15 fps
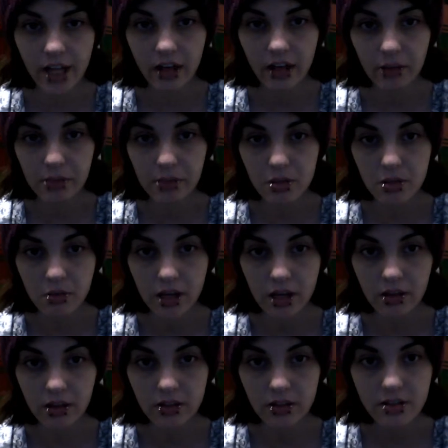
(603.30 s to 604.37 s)
that up as
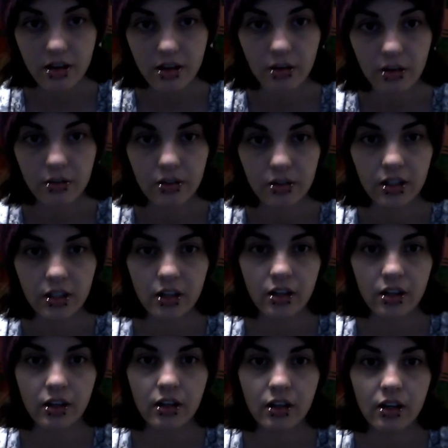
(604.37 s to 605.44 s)
well. So
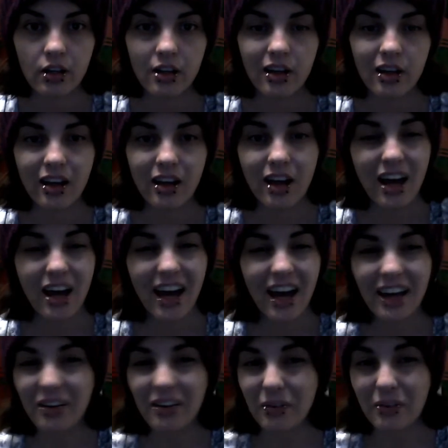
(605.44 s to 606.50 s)

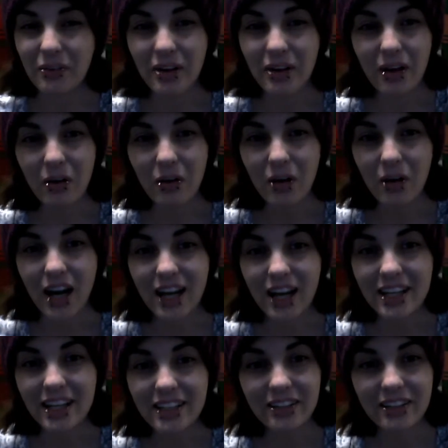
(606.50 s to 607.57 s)
I don't know.
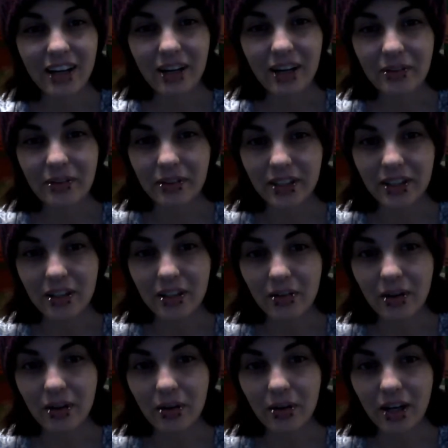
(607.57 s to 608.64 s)
I really
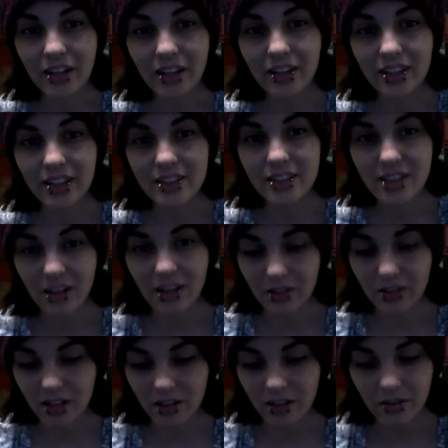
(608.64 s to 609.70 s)
don't know. I couldn't tell
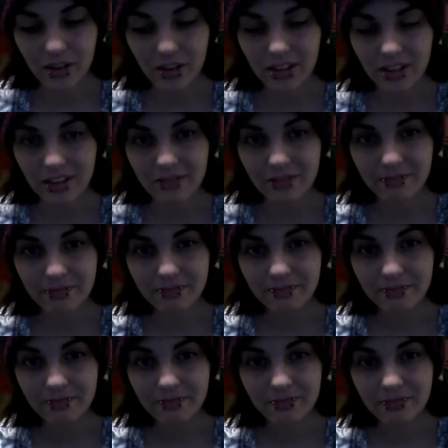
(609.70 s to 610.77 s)
you.
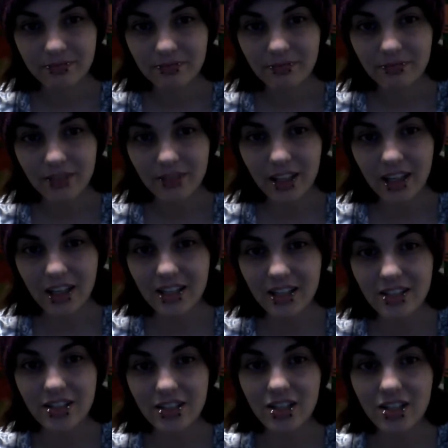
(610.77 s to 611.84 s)

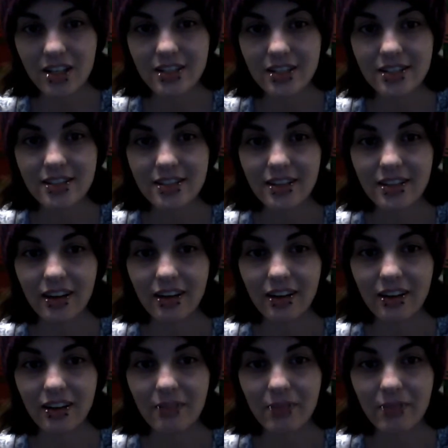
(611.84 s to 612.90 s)
It's just
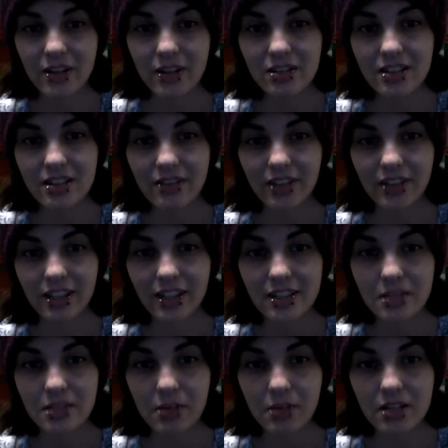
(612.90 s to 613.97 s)
there's different
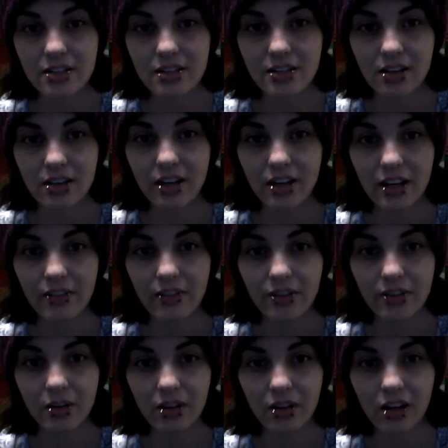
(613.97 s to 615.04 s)
conspiracies on it. If
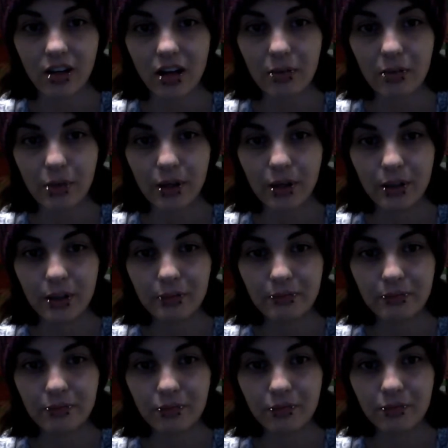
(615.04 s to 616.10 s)
you look up
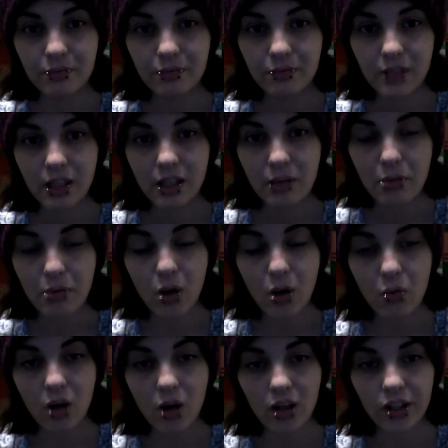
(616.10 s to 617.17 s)

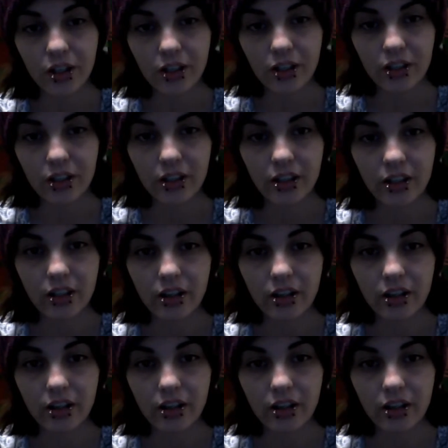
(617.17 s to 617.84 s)
Paul Walker